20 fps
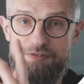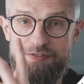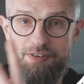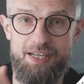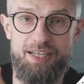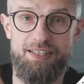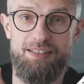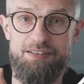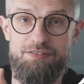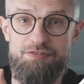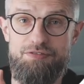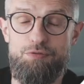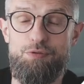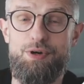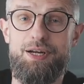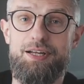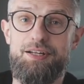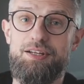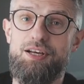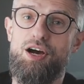effective
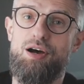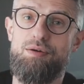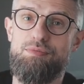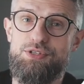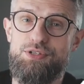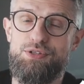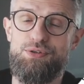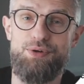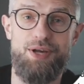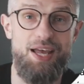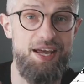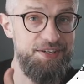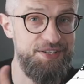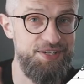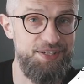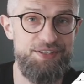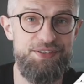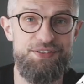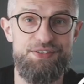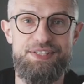when it comes to
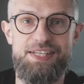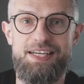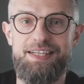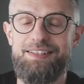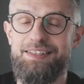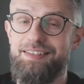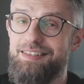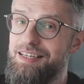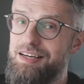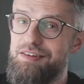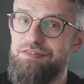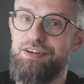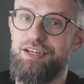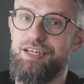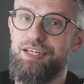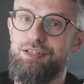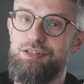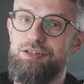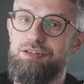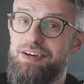caching your site,
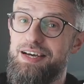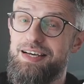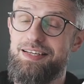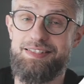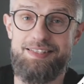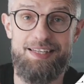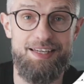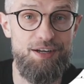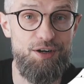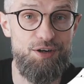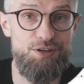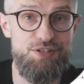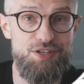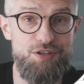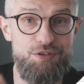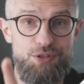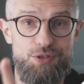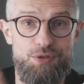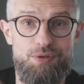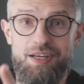delivering it fast, and
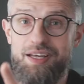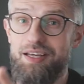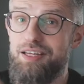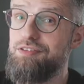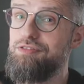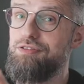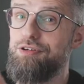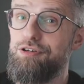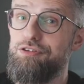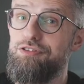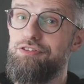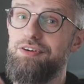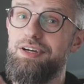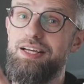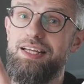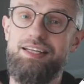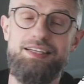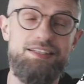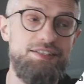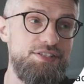also doing it for
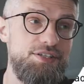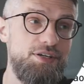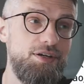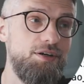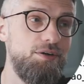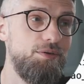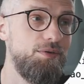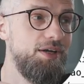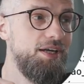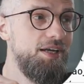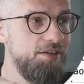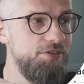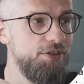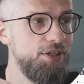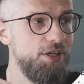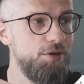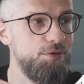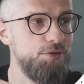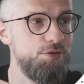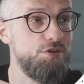free. So if
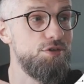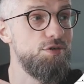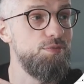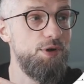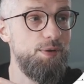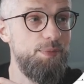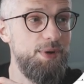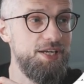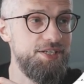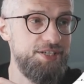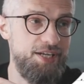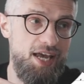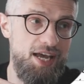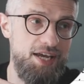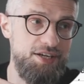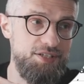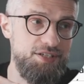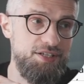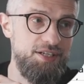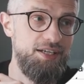you go to Super Page
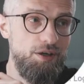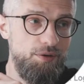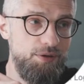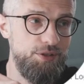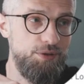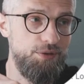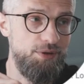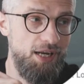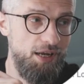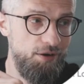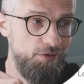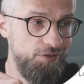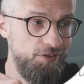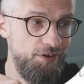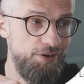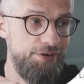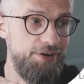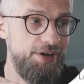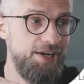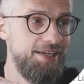Cache, go into
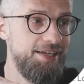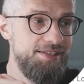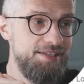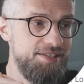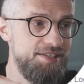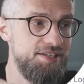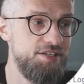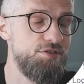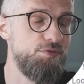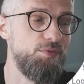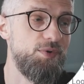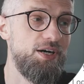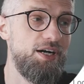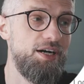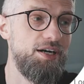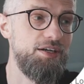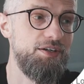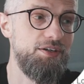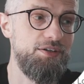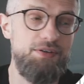Cloudflare, this is
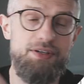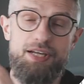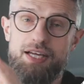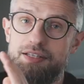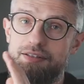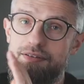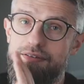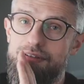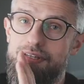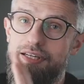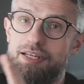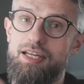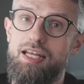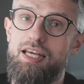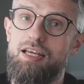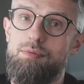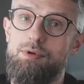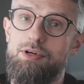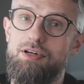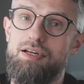where you get to
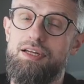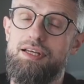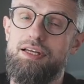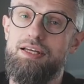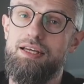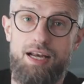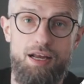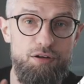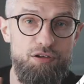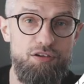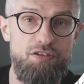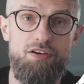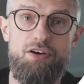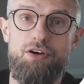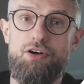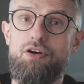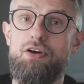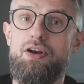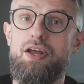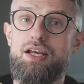enable
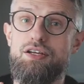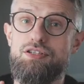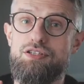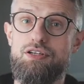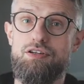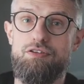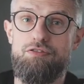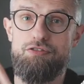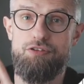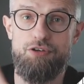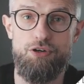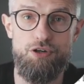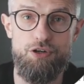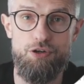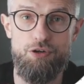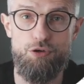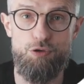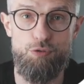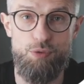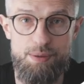Cloudflare connection for
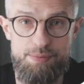your